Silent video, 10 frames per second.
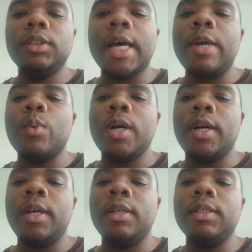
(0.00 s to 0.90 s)

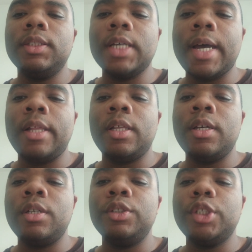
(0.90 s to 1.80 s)
Taiwan,
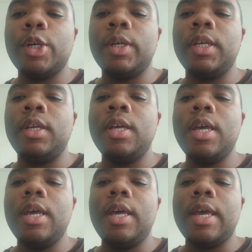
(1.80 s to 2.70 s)
Thailand, Turkey,
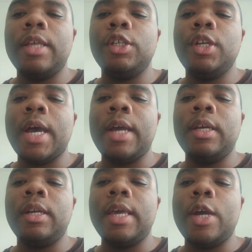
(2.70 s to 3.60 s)
and the
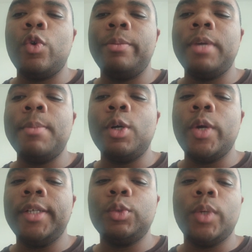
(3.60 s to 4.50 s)
United Arab
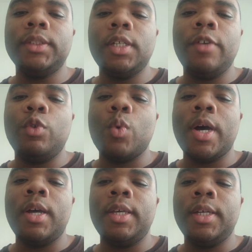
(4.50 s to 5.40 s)
Emirates, where the city of
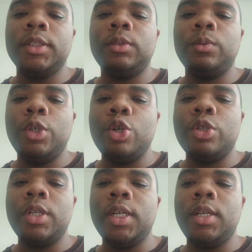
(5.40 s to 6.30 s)
Dubai is
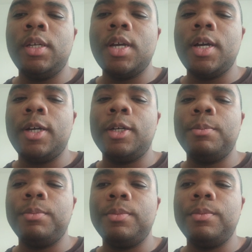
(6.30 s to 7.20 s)
usually
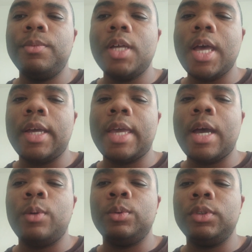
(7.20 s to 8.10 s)

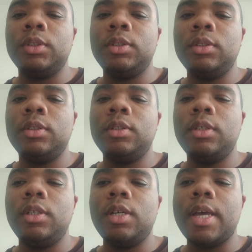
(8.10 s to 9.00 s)
accounts
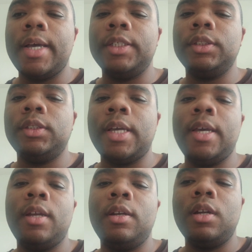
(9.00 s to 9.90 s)
as
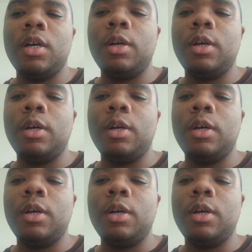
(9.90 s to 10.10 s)
an